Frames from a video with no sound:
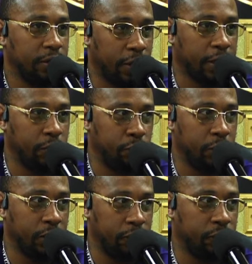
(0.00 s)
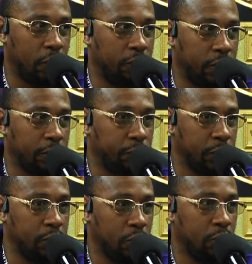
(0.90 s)
Like, you really involved, like,
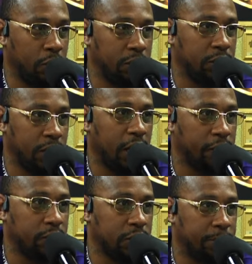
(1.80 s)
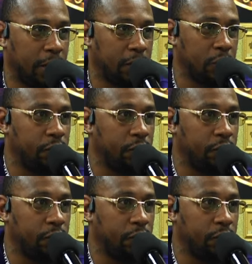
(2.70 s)
really know what the life was about.